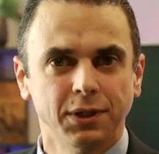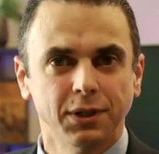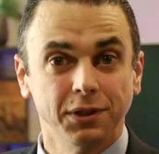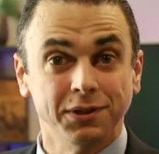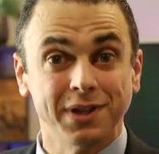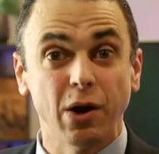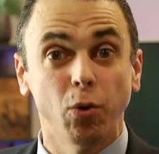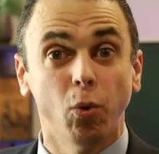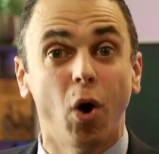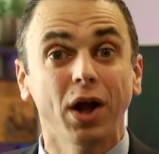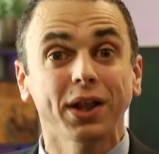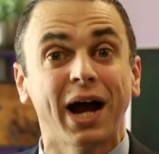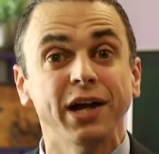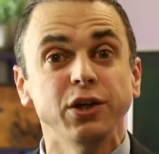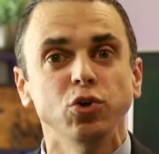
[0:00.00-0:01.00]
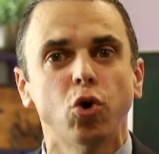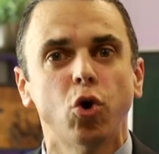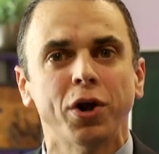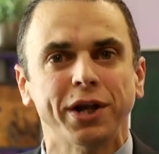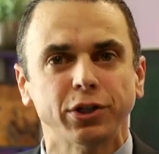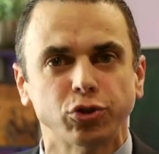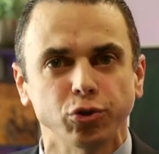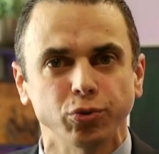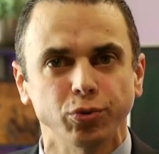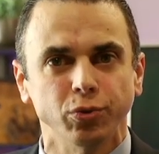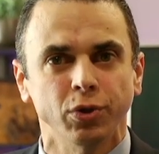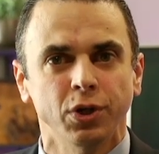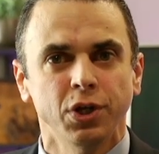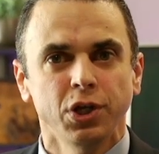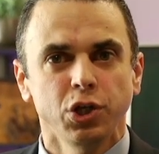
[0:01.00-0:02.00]
Now, what are you going to do?
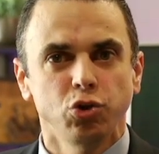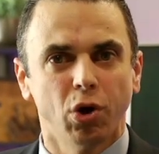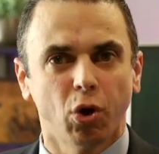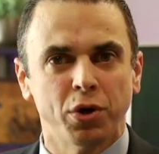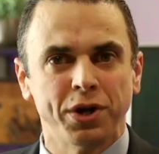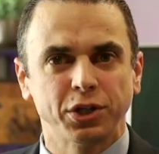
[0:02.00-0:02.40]
You're going